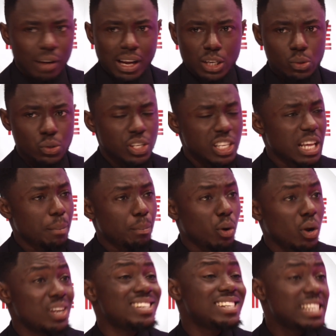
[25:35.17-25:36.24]
And you see the
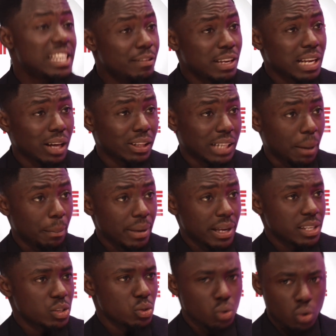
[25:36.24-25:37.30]
employees giving out their
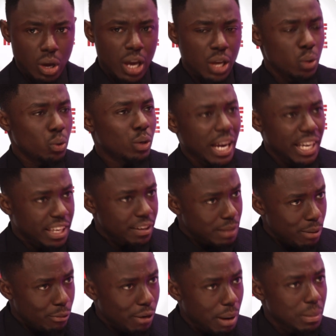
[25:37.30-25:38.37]
best. You can give
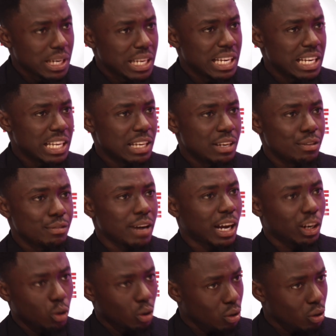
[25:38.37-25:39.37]
them family leave and all